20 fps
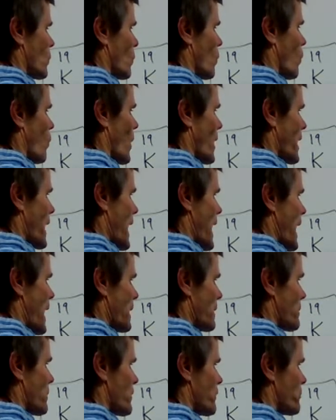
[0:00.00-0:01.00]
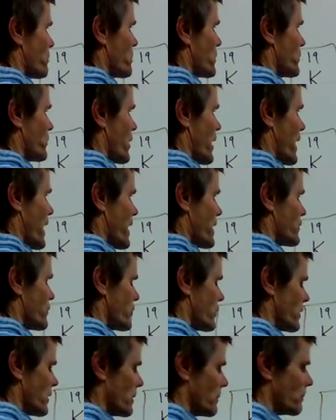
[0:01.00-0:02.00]
One atom of
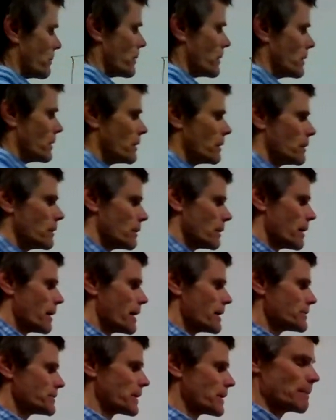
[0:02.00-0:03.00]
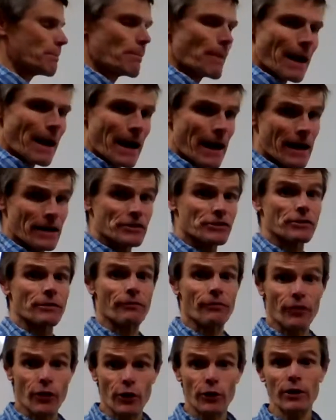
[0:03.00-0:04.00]
potassium has a mass
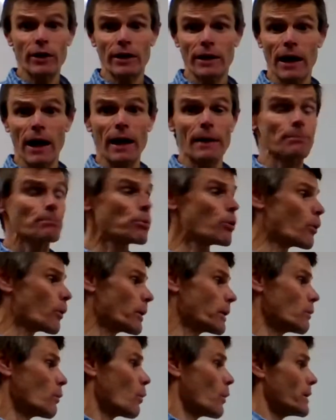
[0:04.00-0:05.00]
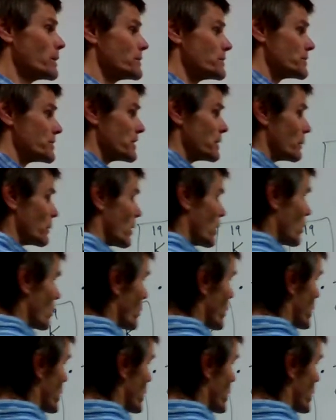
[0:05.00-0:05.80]
of 39.10